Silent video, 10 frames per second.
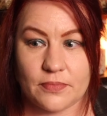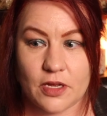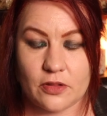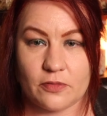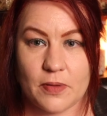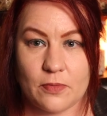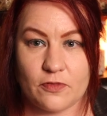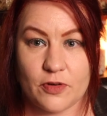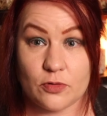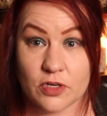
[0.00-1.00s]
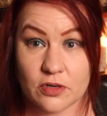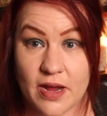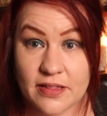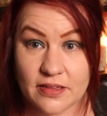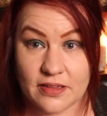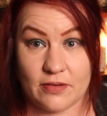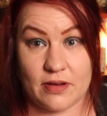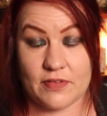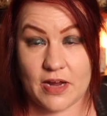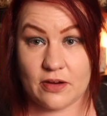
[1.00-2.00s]
a lot of people feel regret that they're
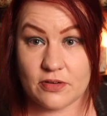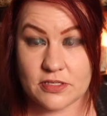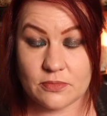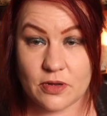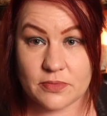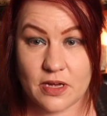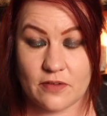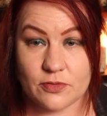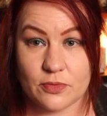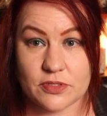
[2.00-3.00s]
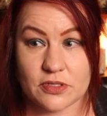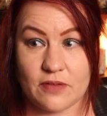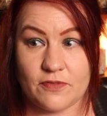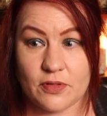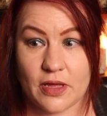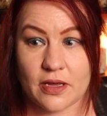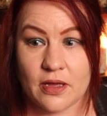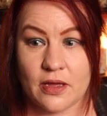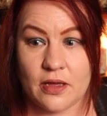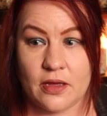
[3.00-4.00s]
even angry sometimes afterwards. They feel like,
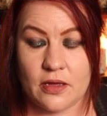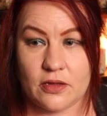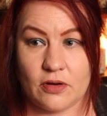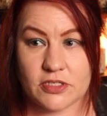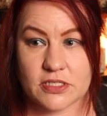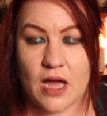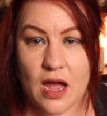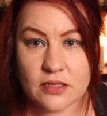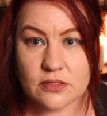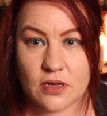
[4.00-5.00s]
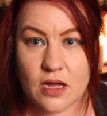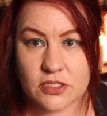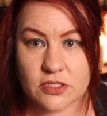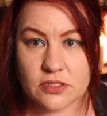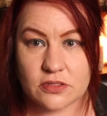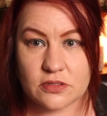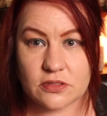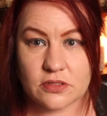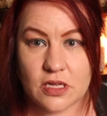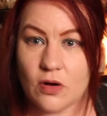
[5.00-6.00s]
you
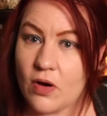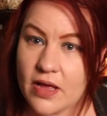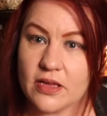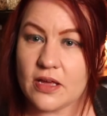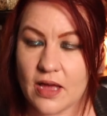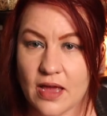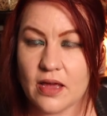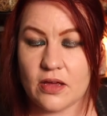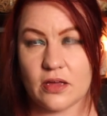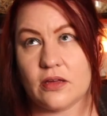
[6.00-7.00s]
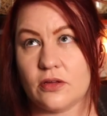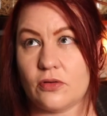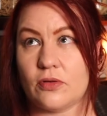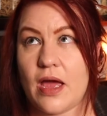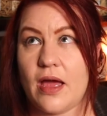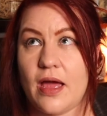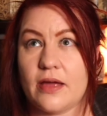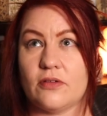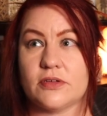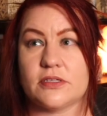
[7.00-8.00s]
know,
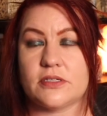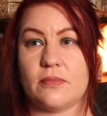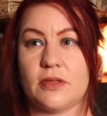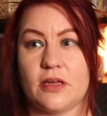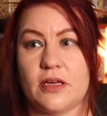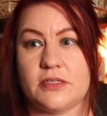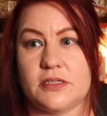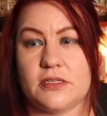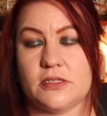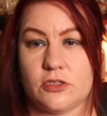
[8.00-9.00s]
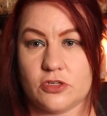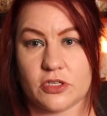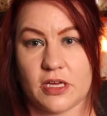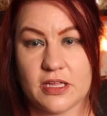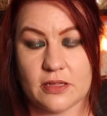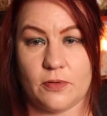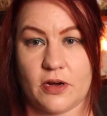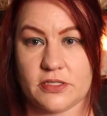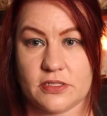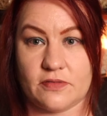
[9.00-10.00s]
anger isn't something that exists usually in the
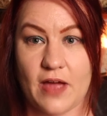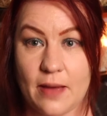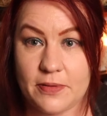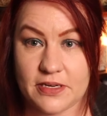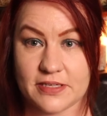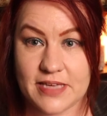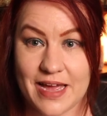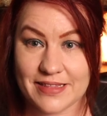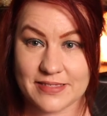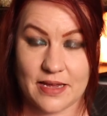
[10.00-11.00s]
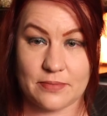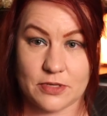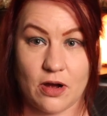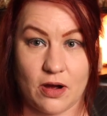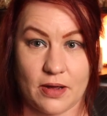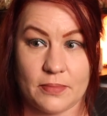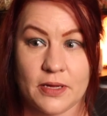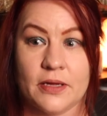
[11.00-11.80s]
presence of happiness at the same time.